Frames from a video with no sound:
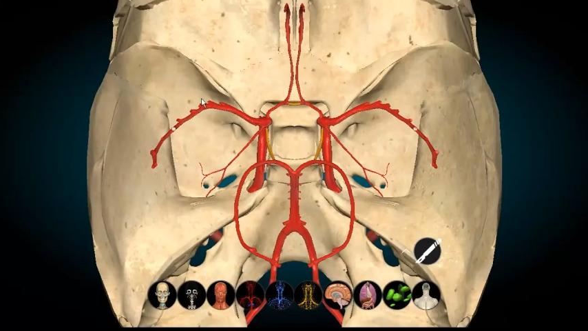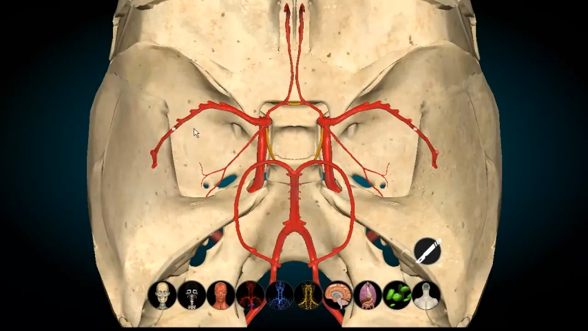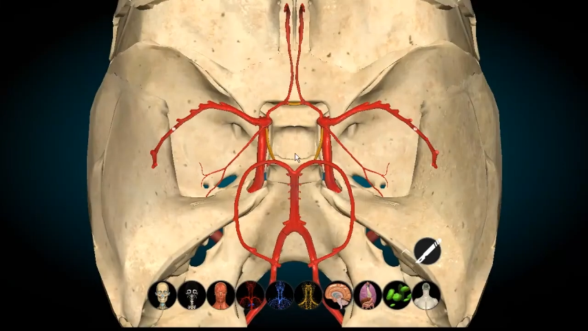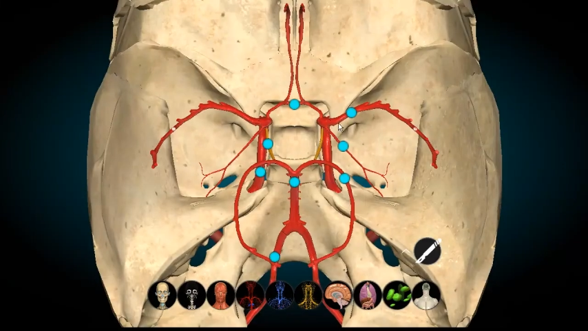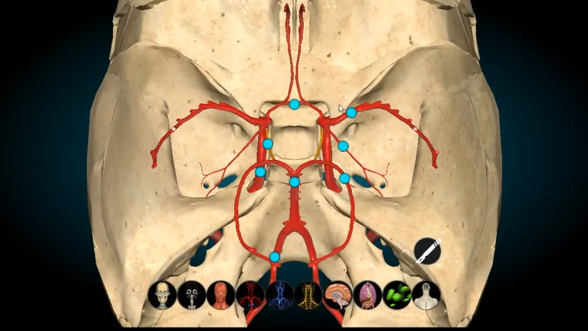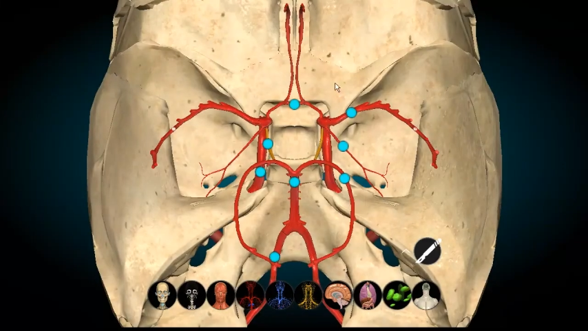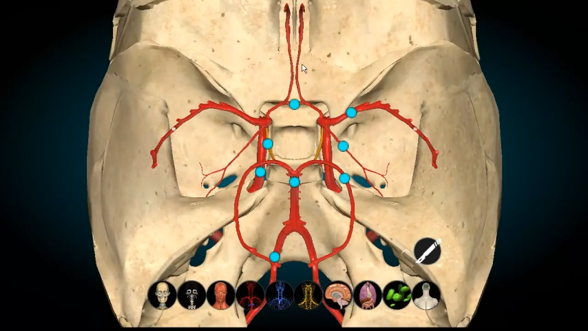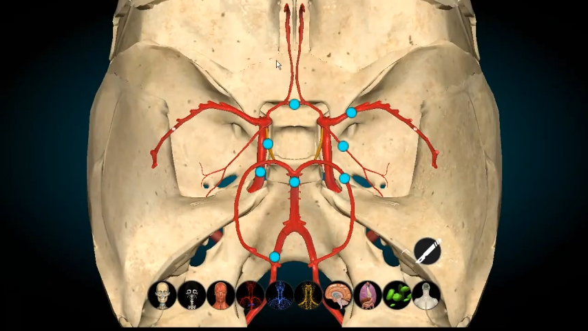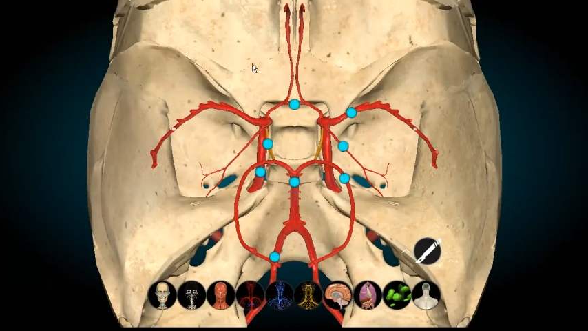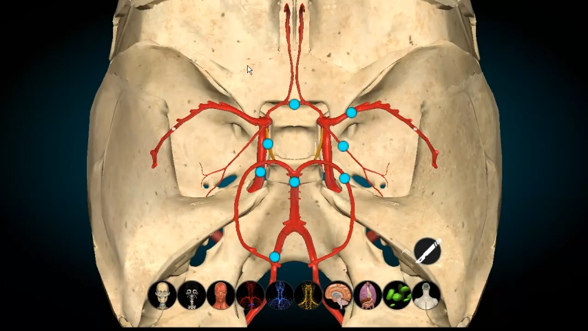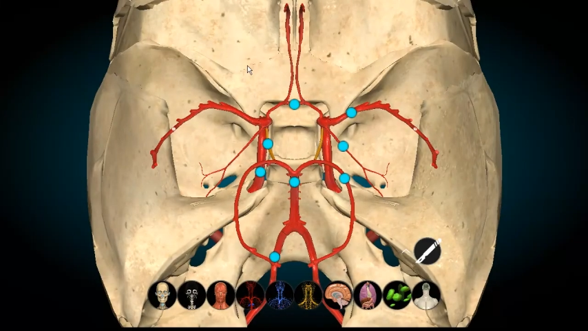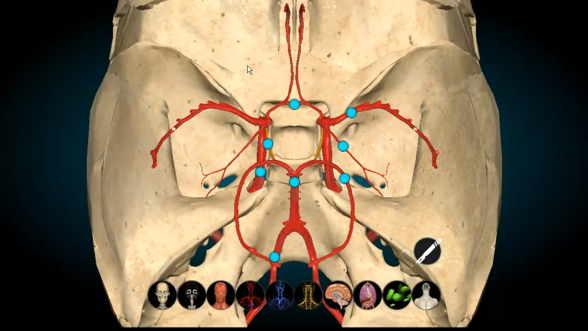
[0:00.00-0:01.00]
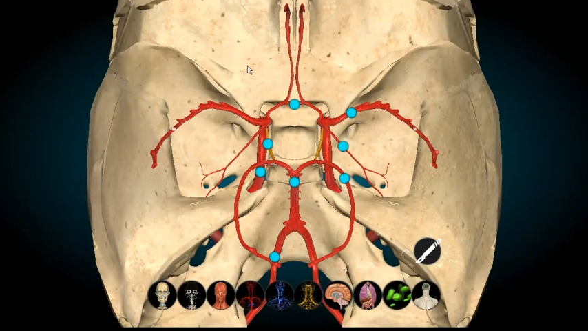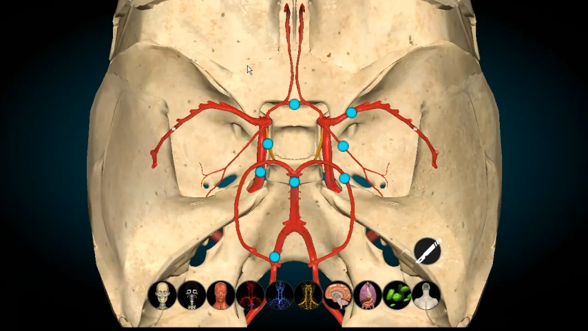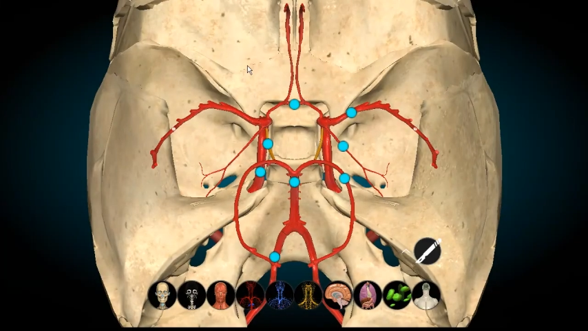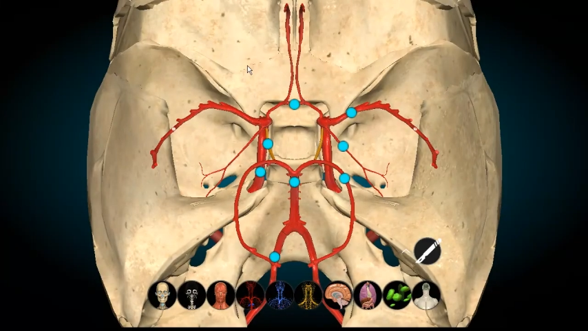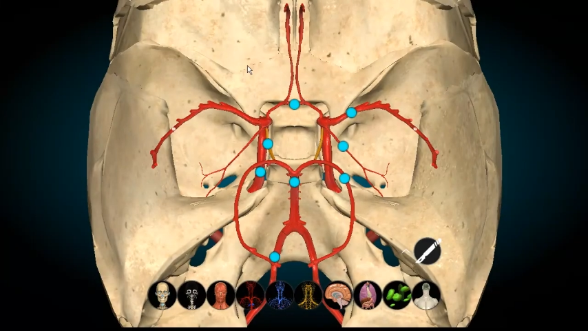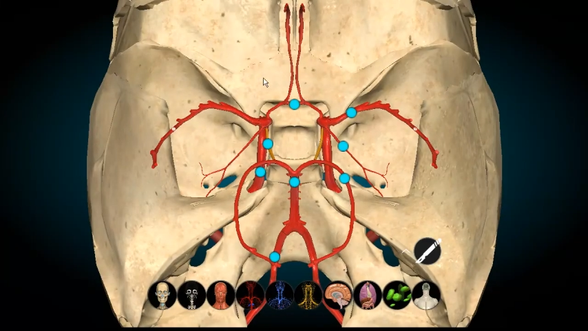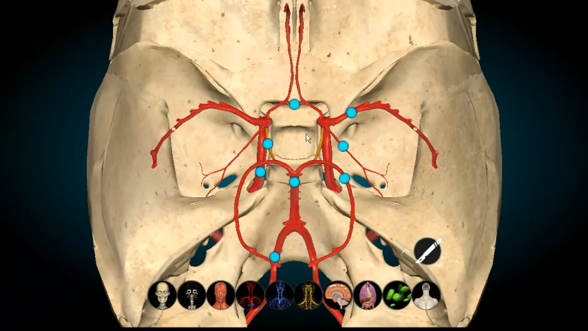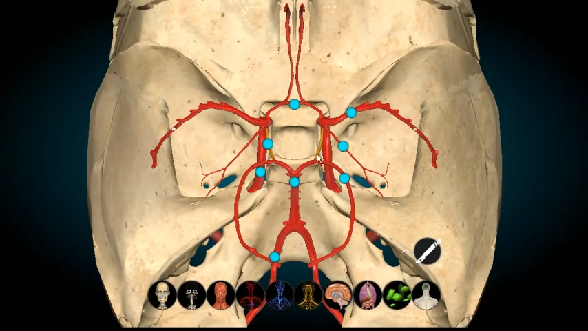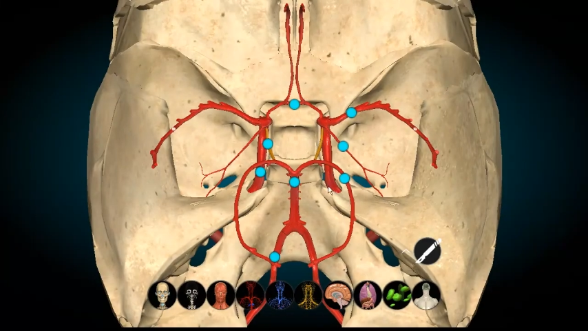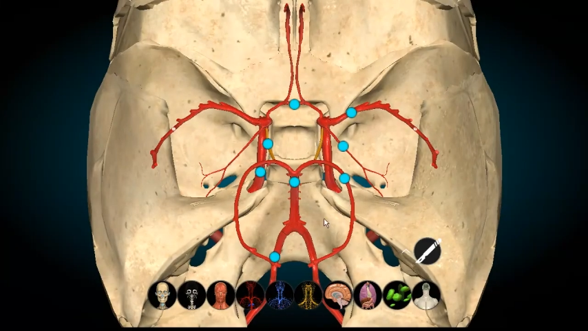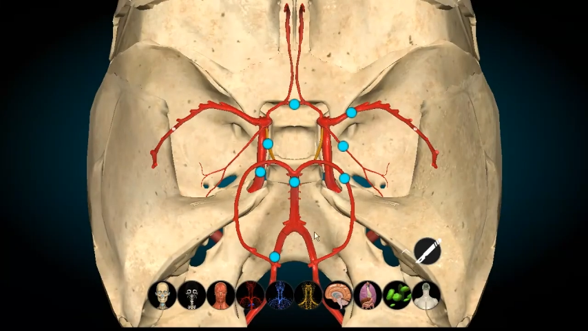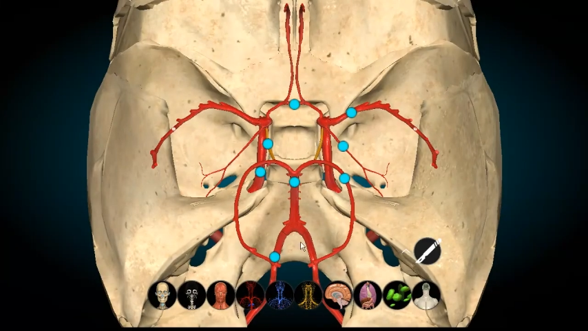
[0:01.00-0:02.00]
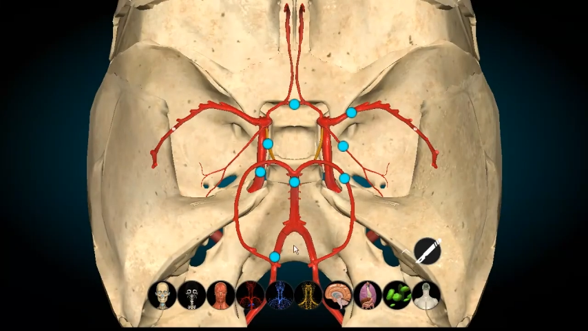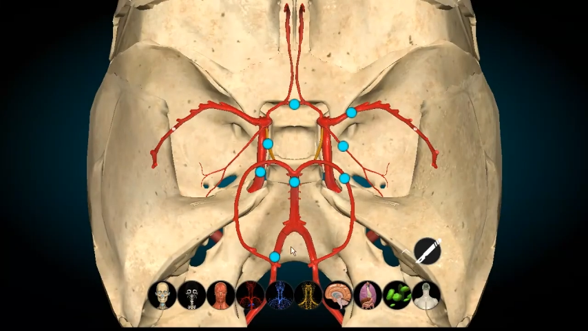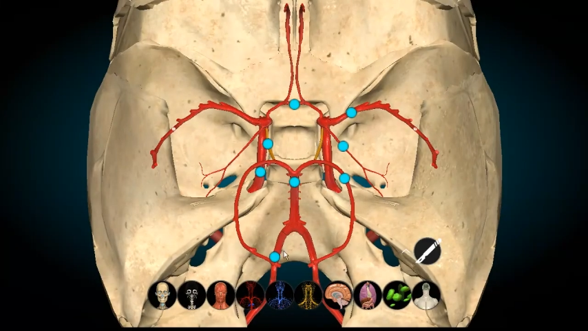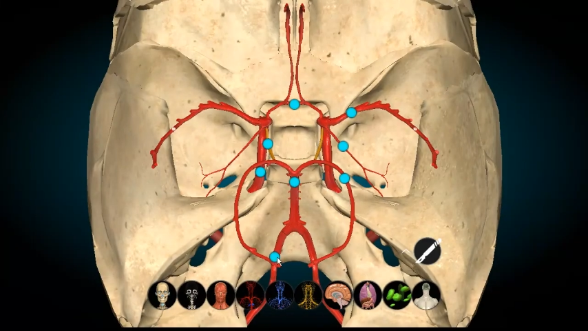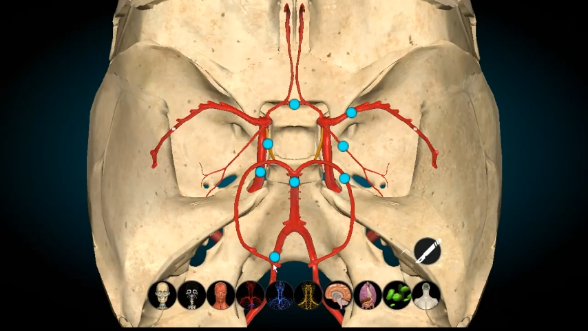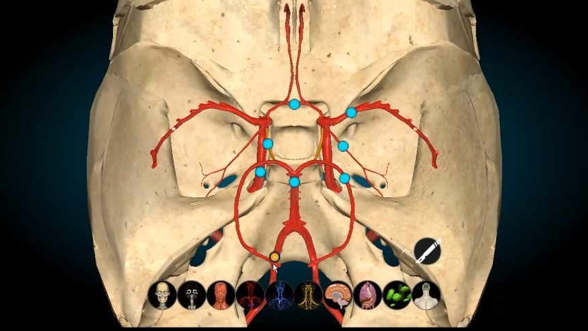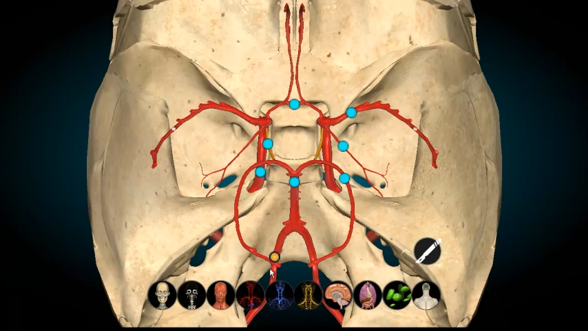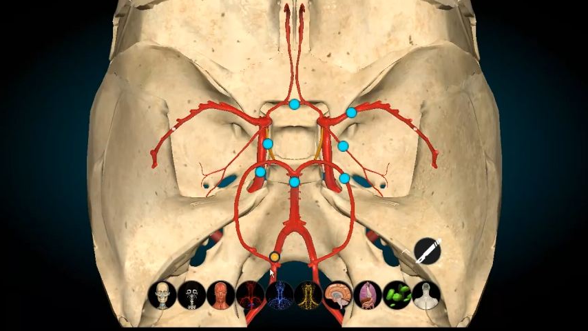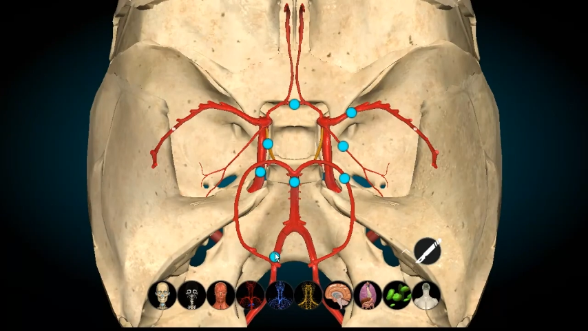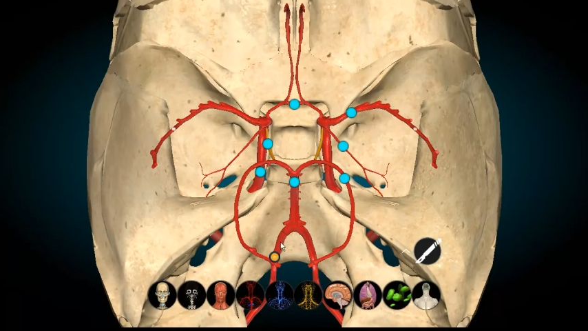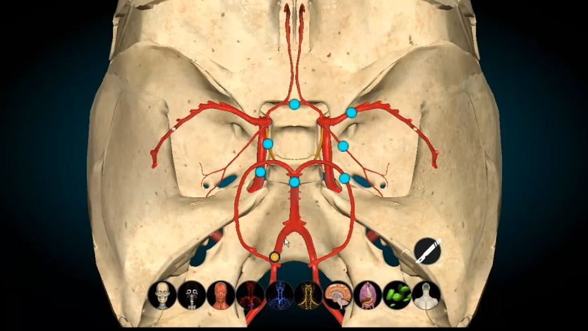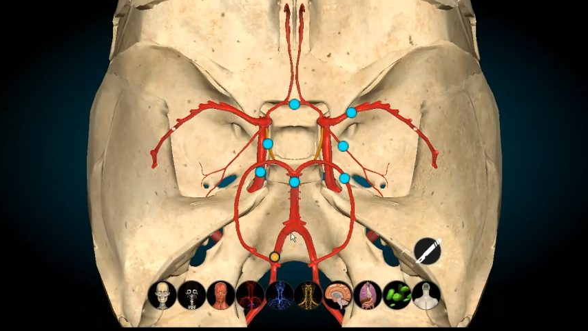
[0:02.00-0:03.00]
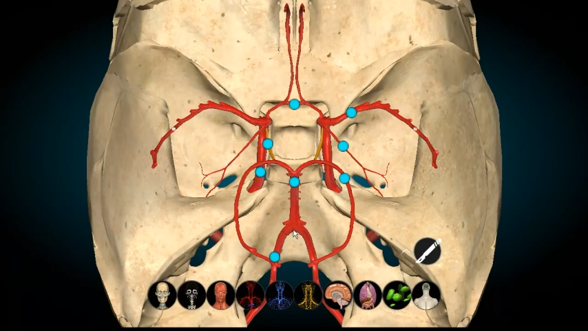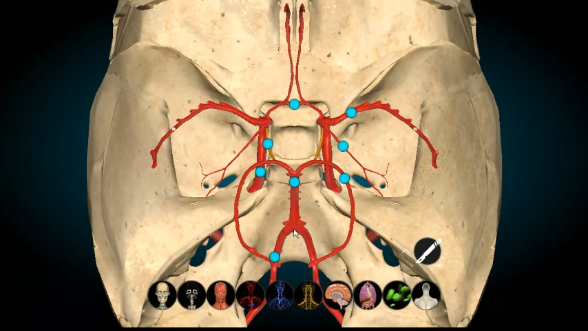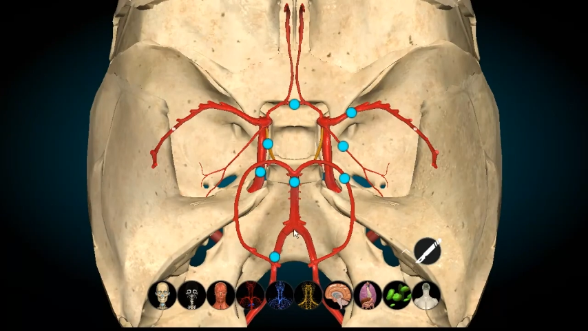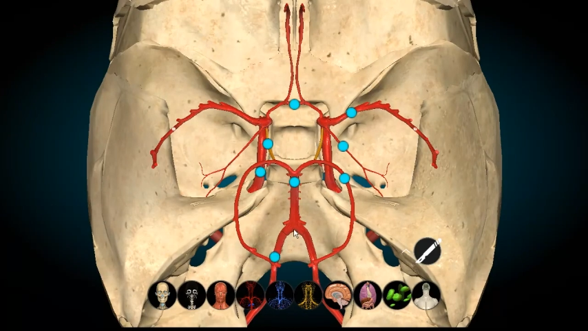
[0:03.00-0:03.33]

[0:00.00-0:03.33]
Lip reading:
(no speaker visible)